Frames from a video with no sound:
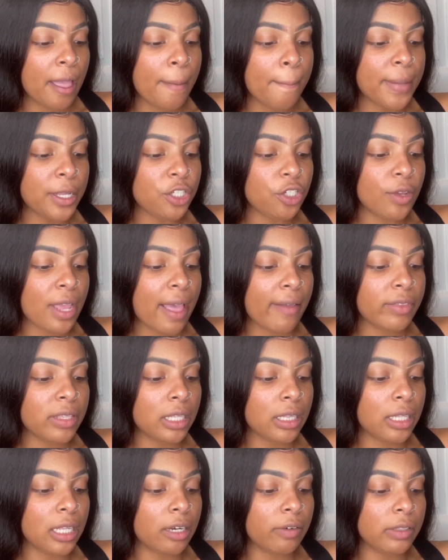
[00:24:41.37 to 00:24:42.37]
but you have to
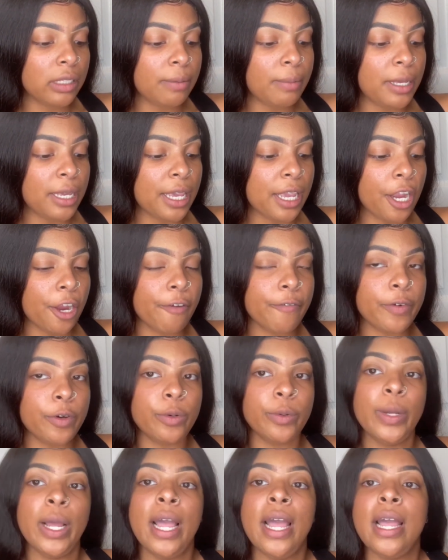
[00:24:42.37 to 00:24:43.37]
literally be
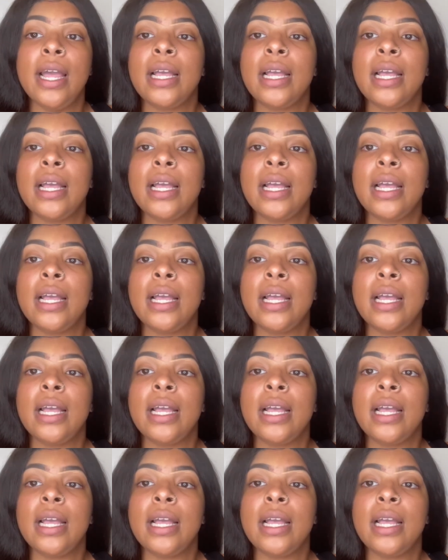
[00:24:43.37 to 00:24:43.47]
careful